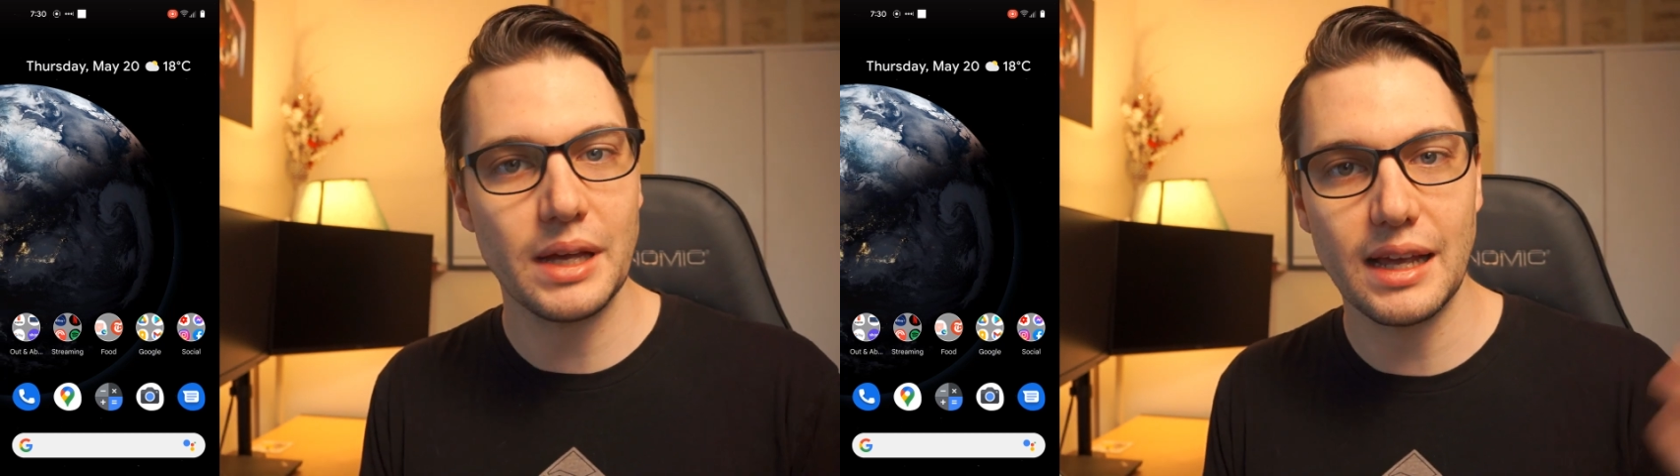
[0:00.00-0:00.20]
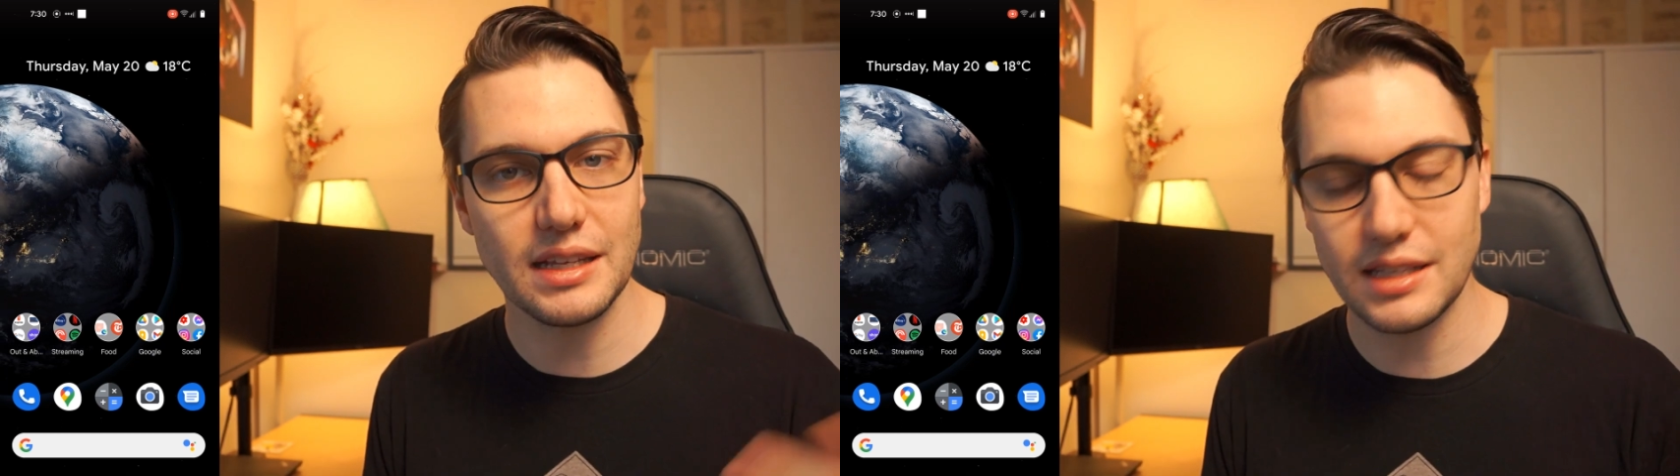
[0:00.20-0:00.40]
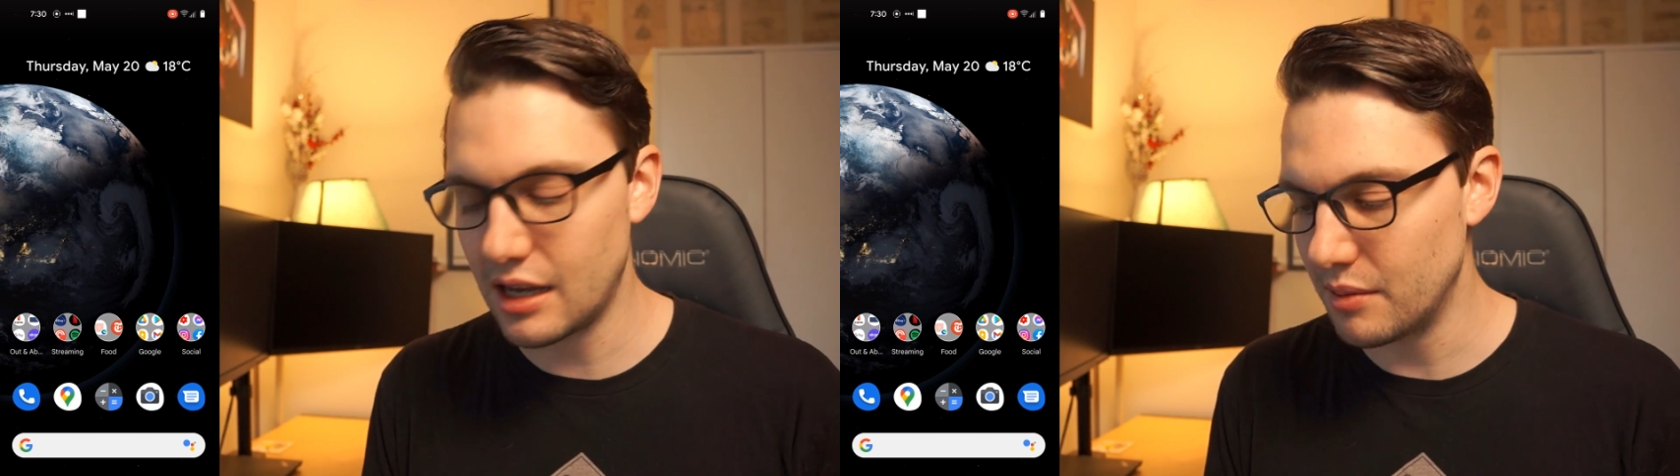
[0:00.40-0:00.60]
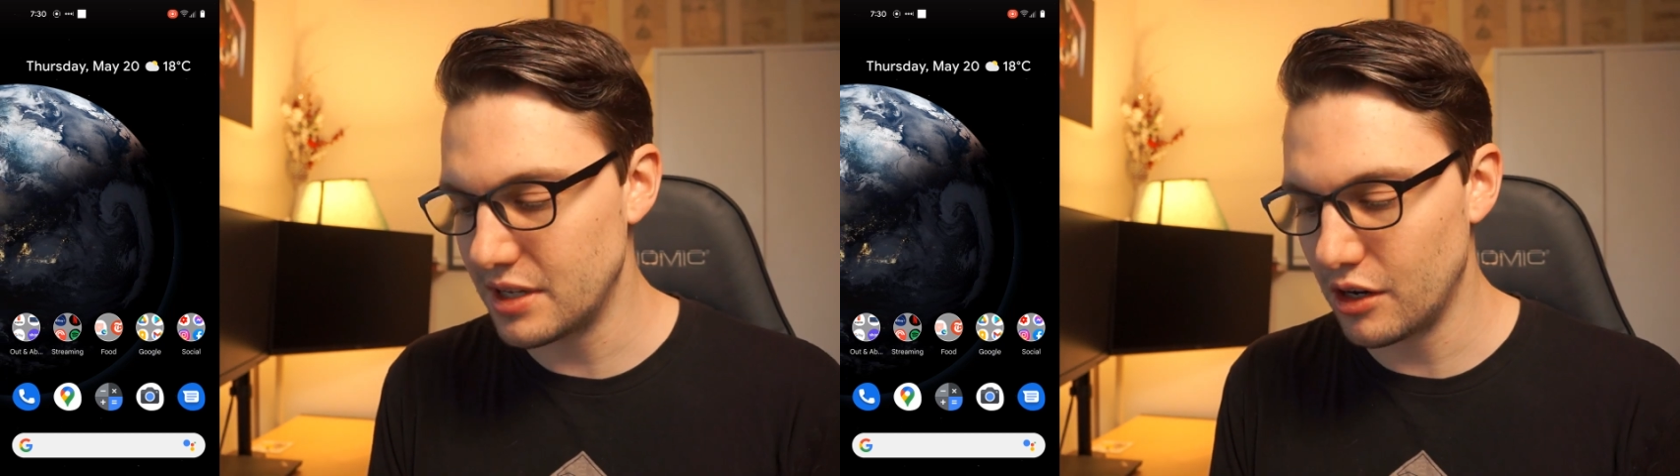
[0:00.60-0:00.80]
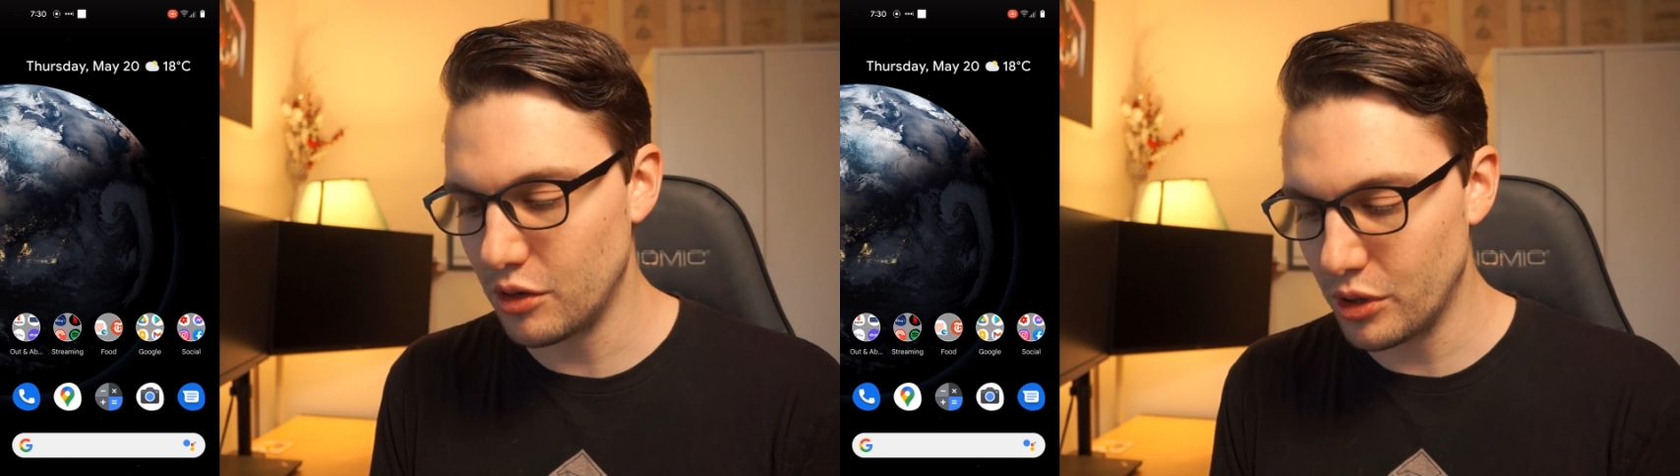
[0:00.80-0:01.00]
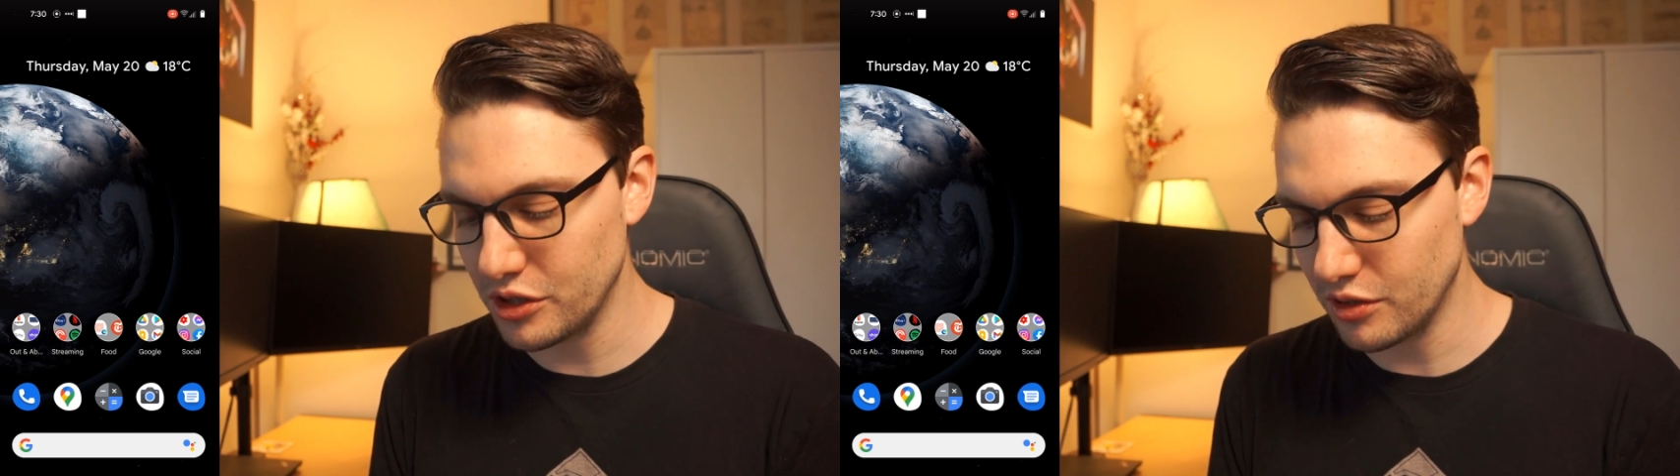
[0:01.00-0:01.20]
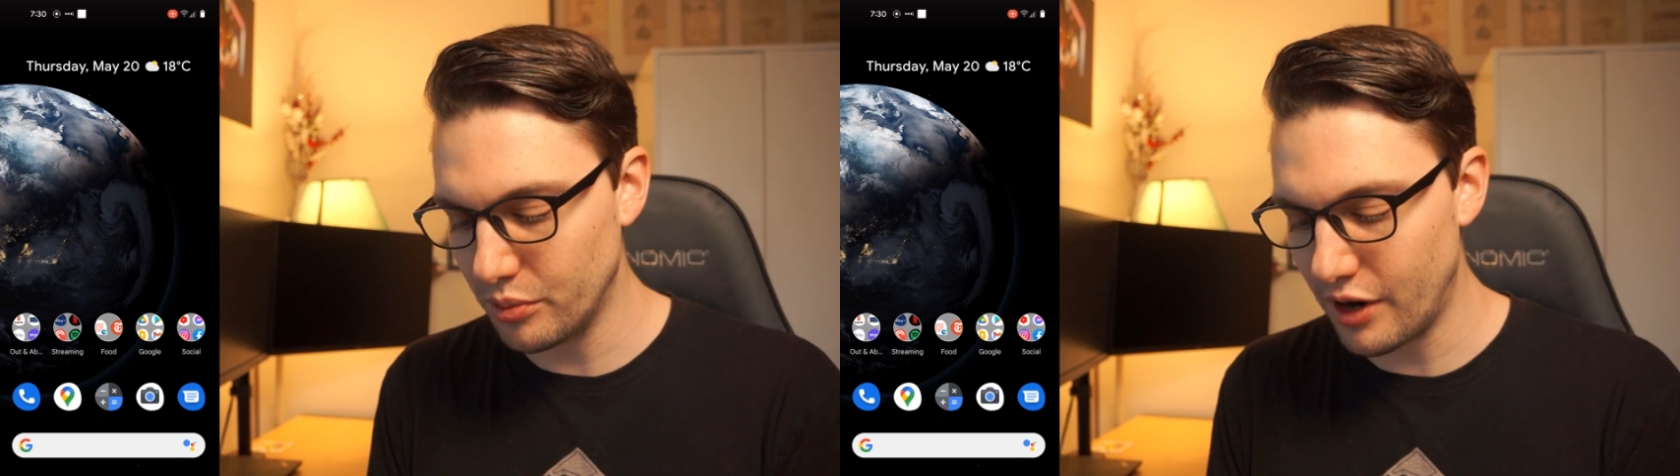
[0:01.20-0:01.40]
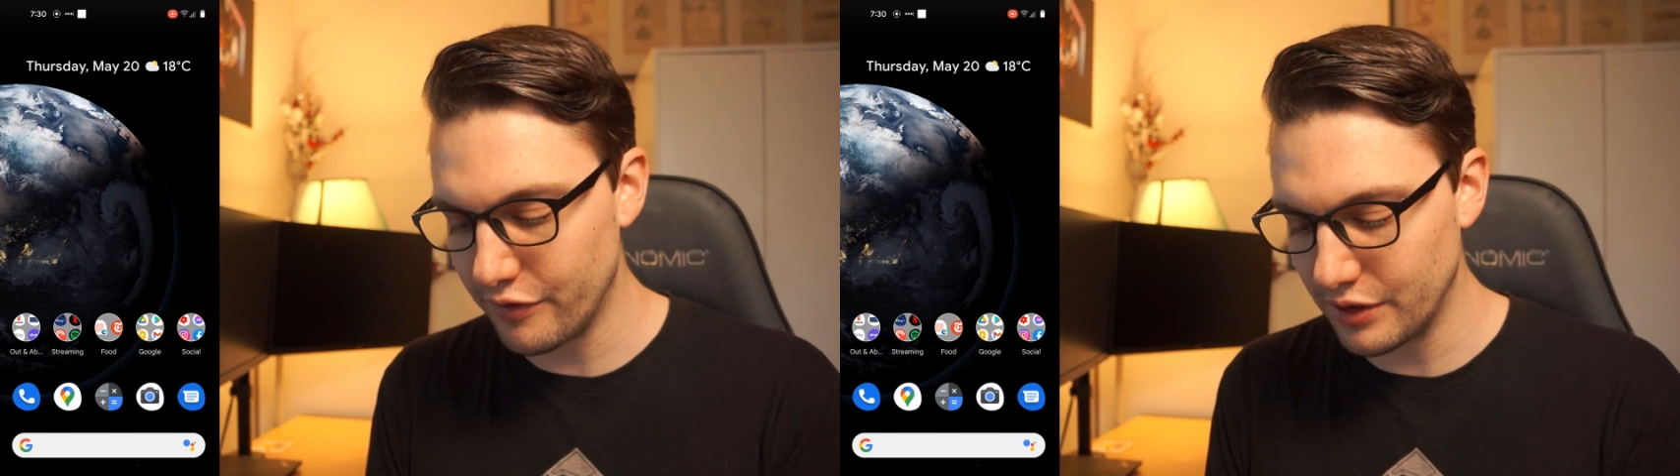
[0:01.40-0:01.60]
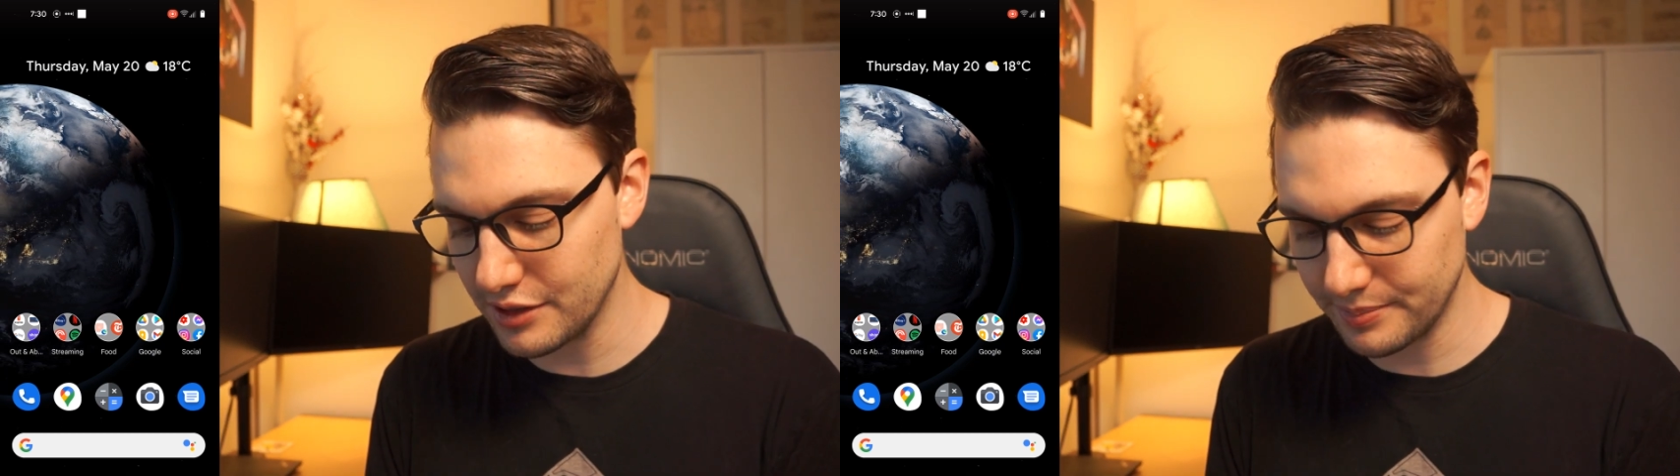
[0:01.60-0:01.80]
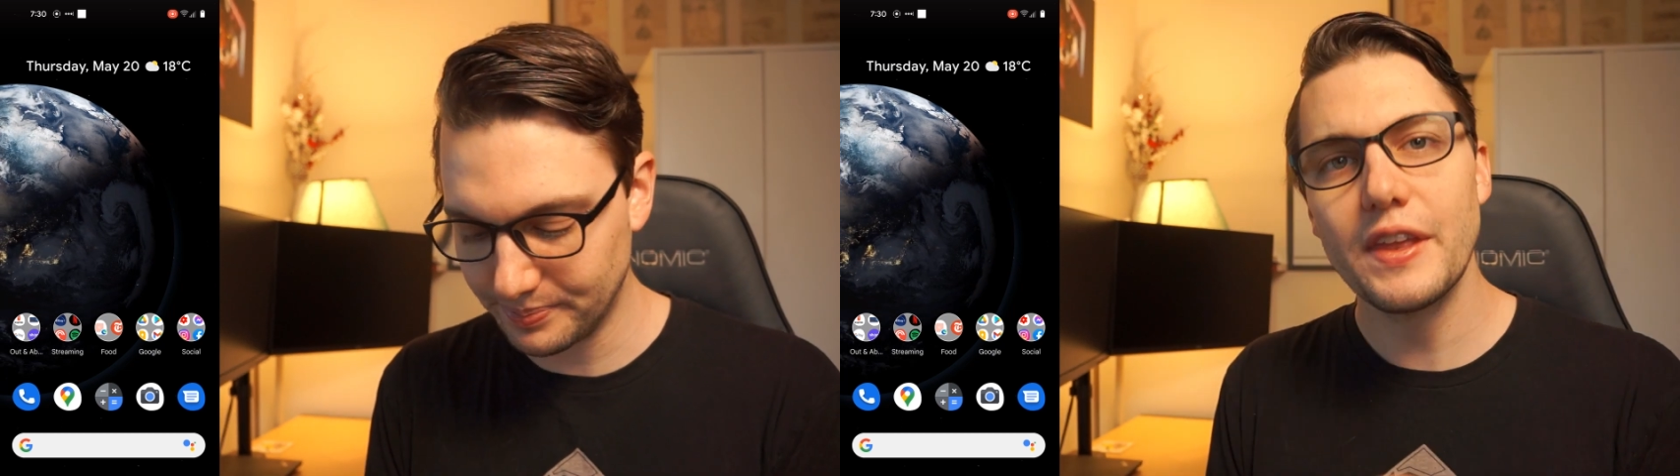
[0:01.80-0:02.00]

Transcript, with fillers: I guess that comes down to personal preference.